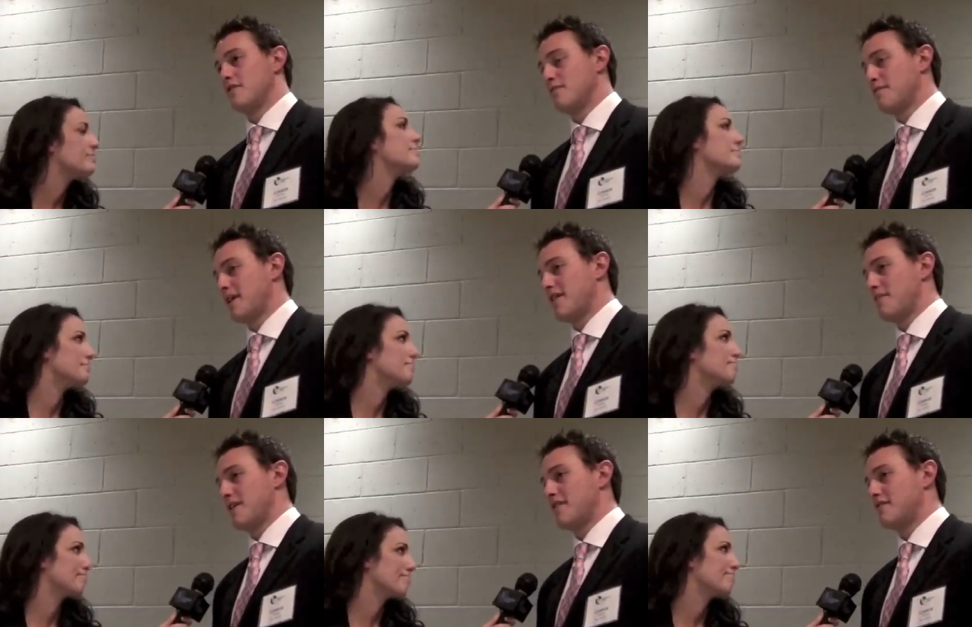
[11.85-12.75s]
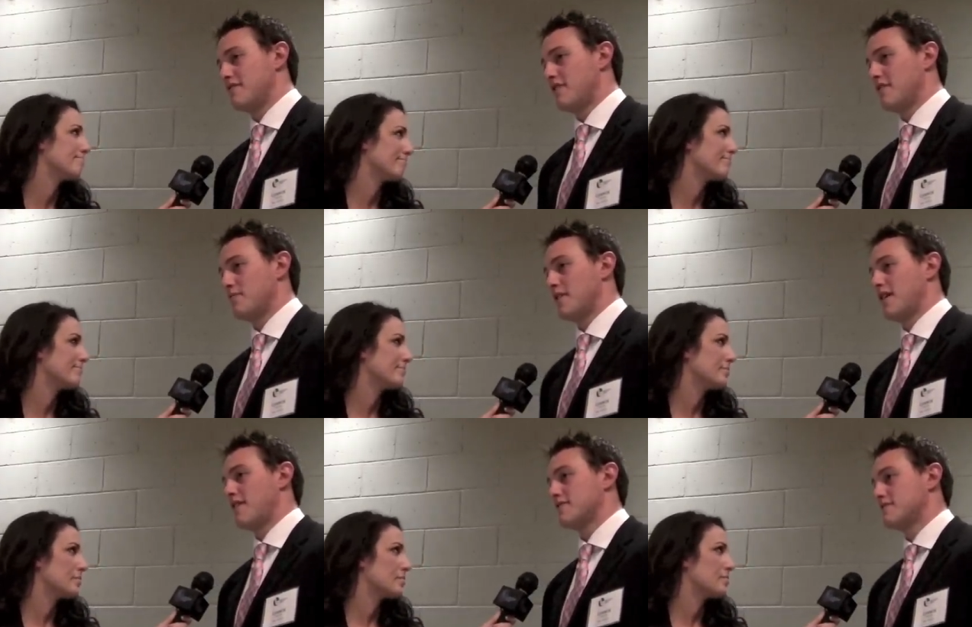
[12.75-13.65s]
Speaker 1: though we might not have made it too far in the
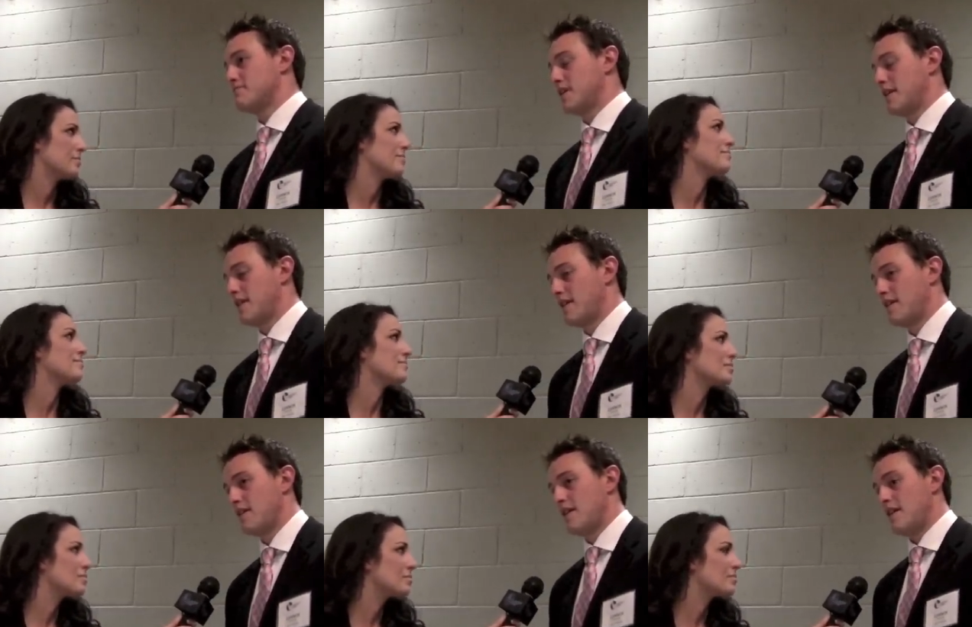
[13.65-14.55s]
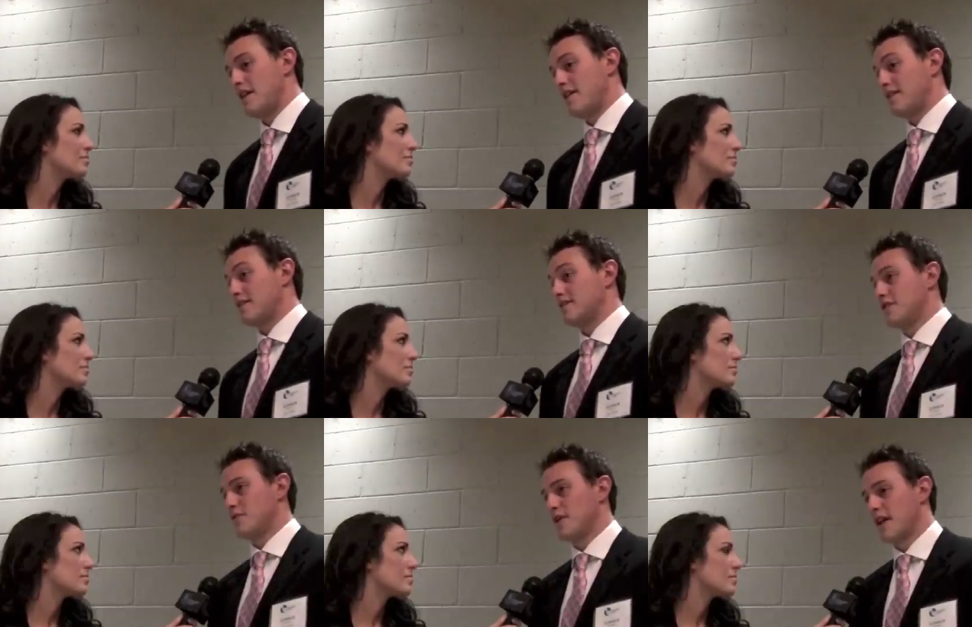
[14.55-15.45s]
playoffs. But uh, I think this
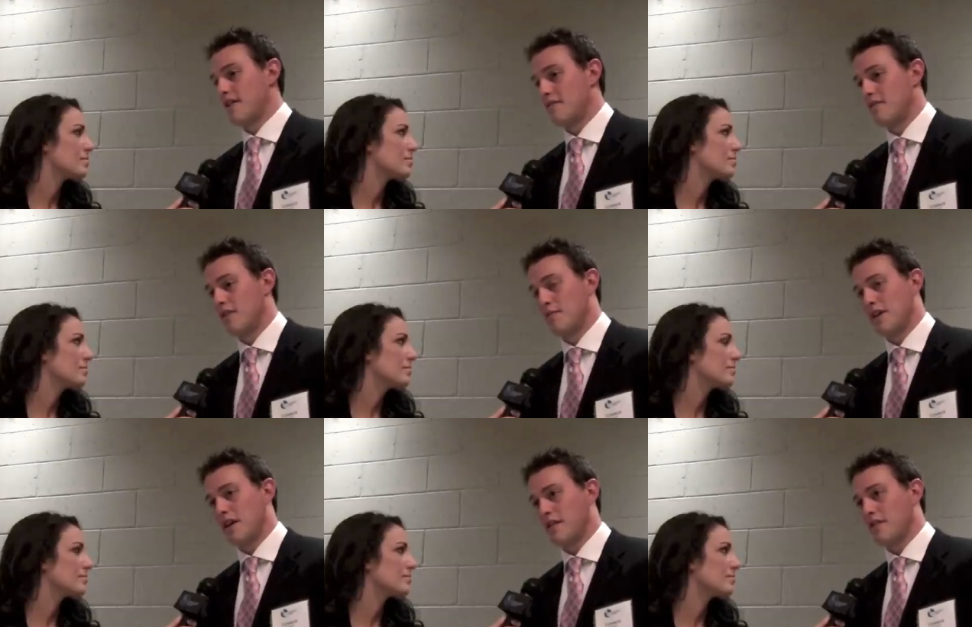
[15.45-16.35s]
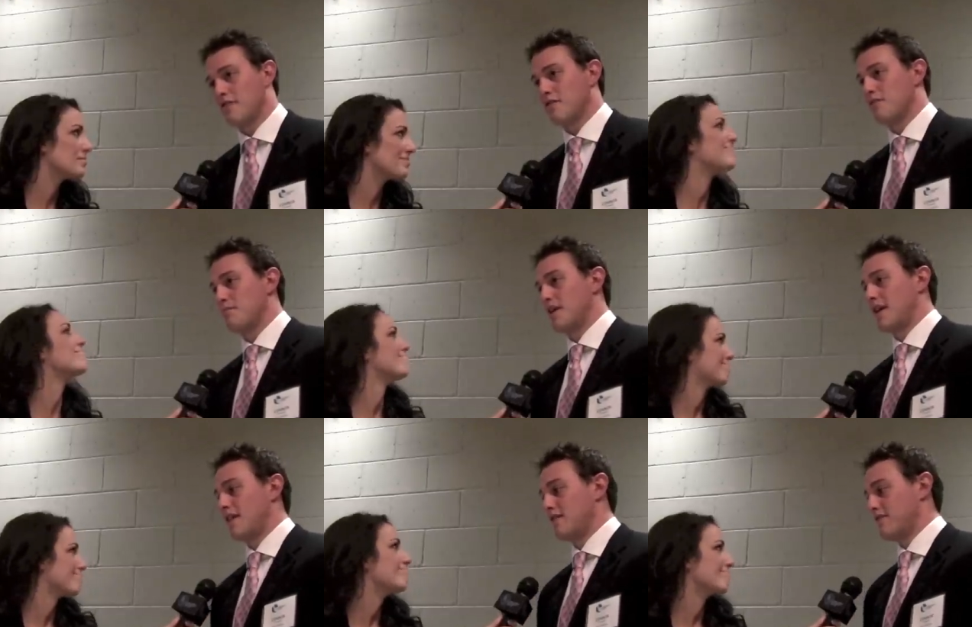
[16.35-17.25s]
year we got a little bit younger group,
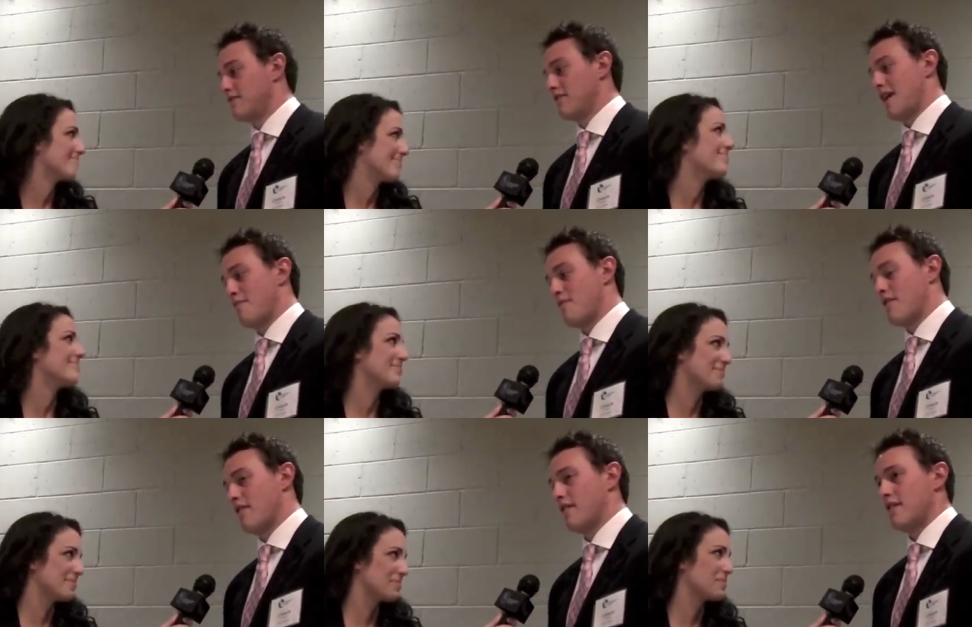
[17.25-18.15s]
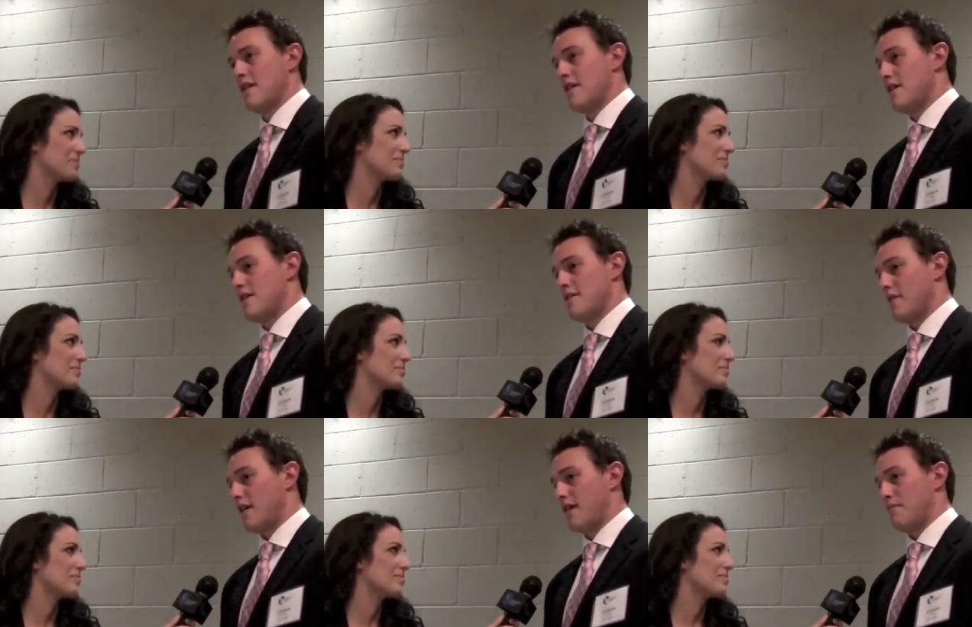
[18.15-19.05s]
uh, a lot more
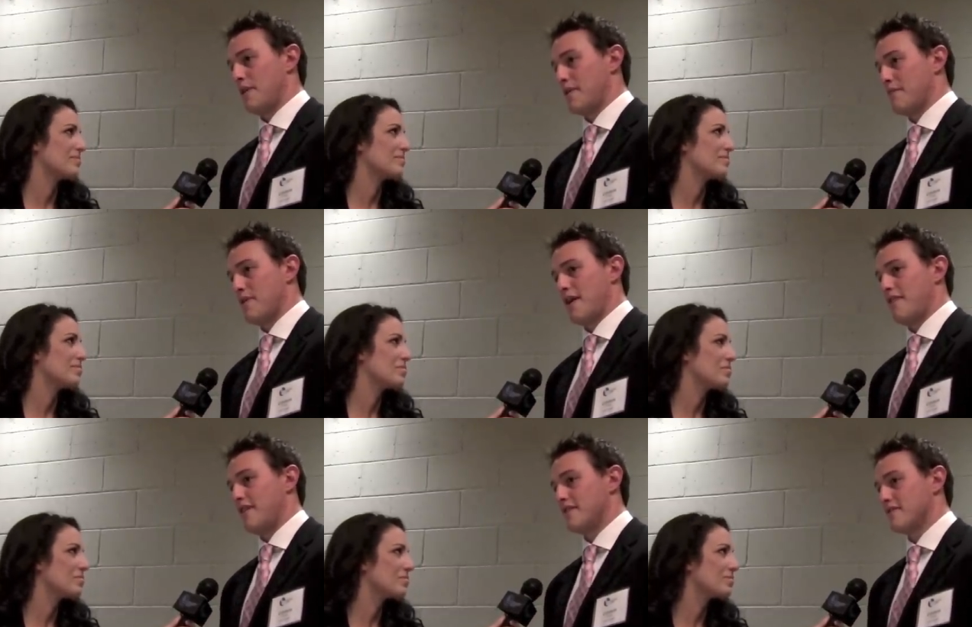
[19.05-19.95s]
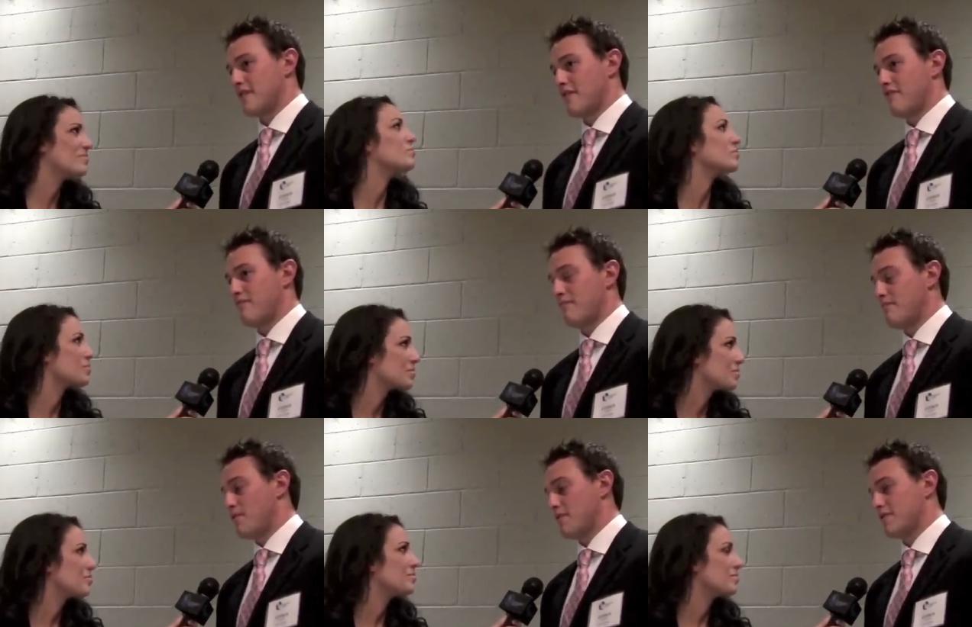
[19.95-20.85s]
uh, maybe competitiveness coming from
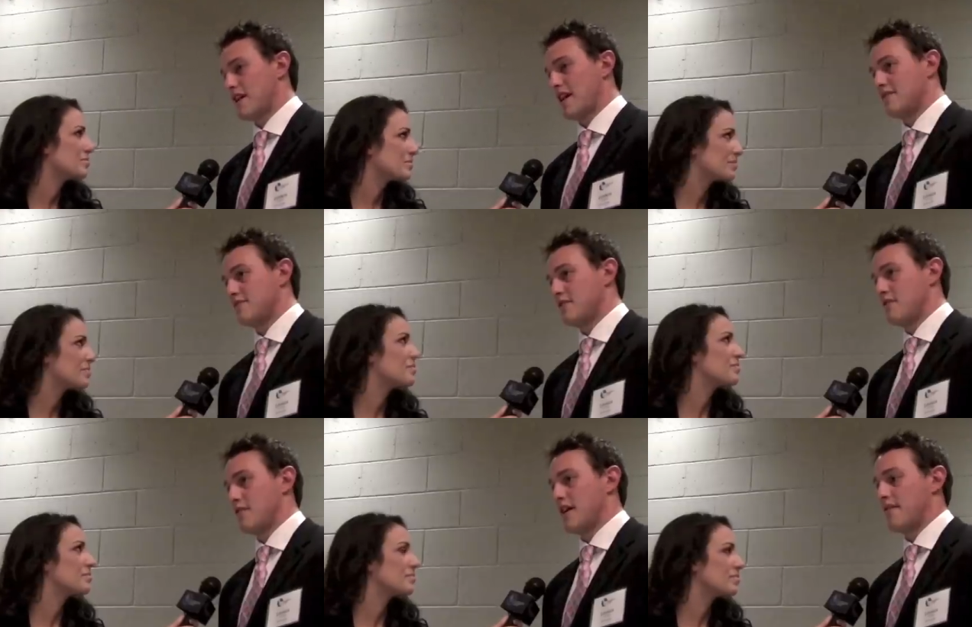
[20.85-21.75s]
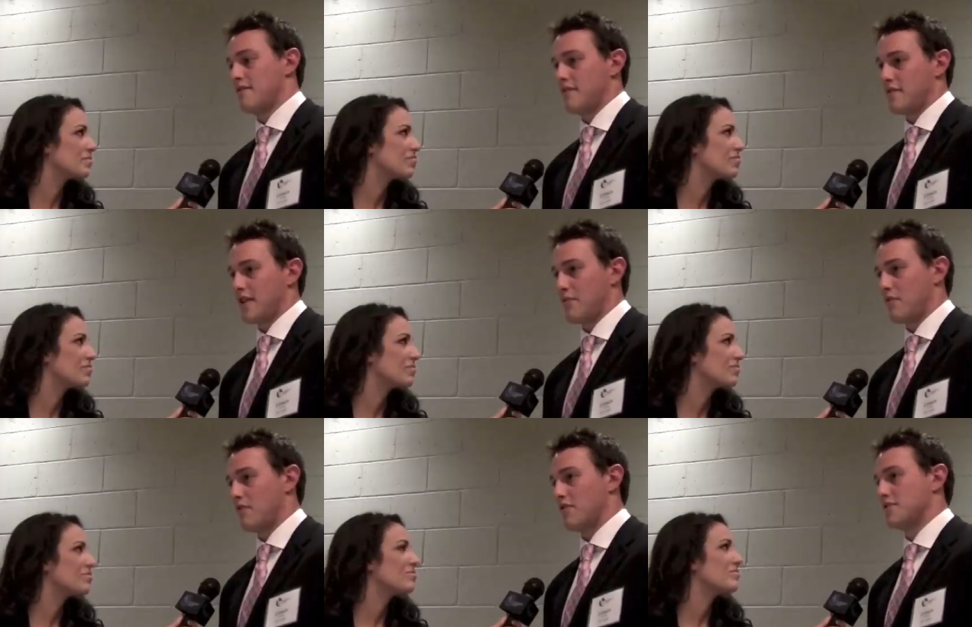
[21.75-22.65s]
both sides. You know, we got couple
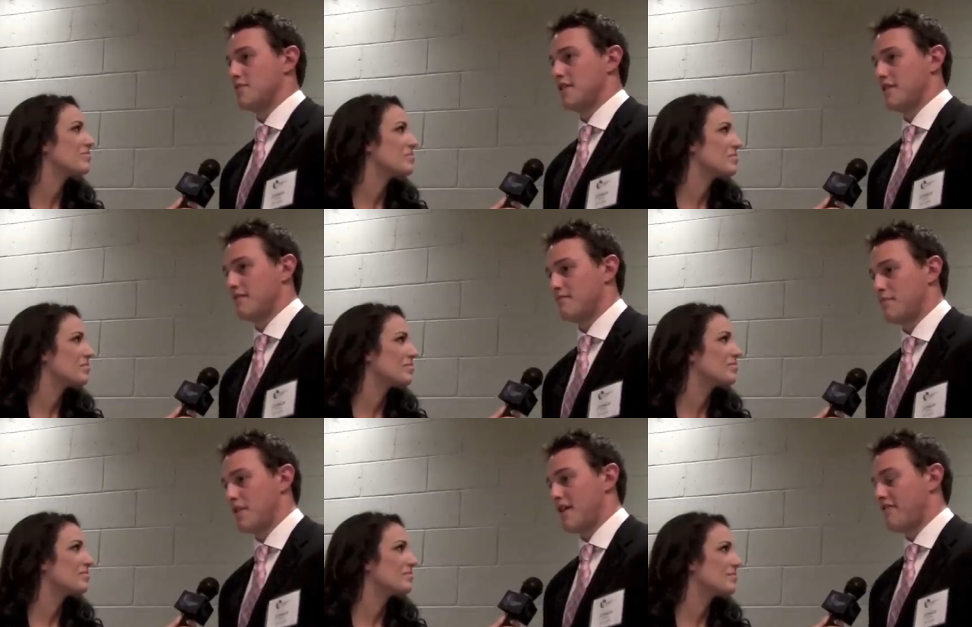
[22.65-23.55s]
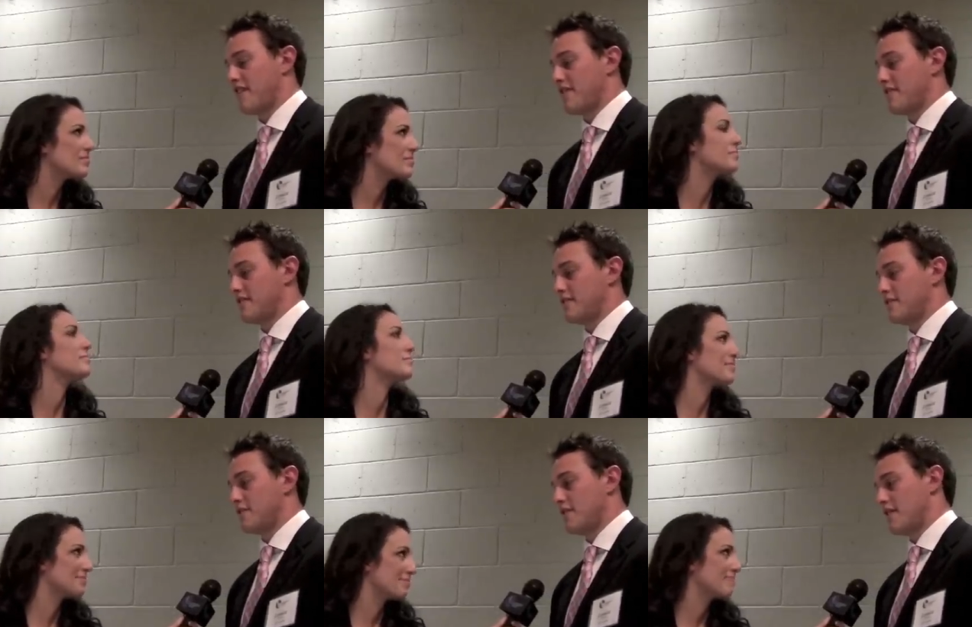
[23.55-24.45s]
goalies we can put a lot of faith into